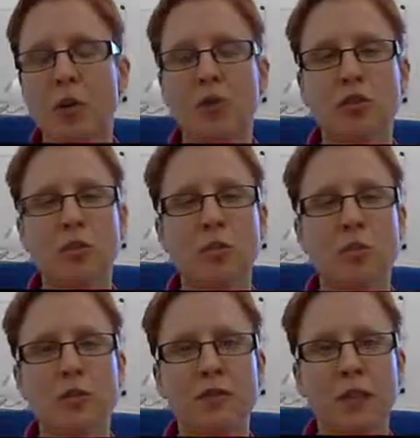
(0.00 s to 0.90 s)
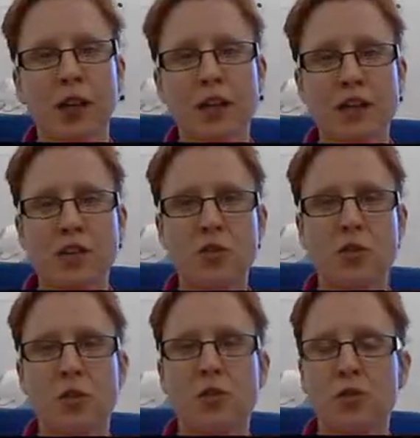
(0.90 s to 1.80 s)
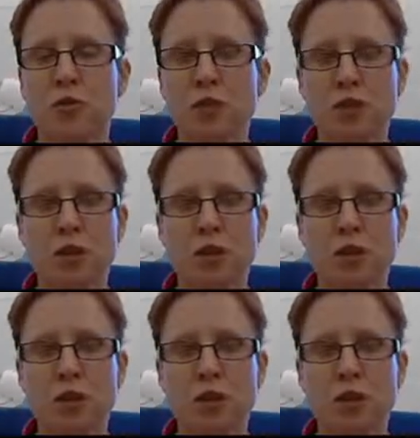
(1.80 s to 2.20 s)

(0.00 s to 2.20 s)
Because it wouldn't be fair that you worked for 2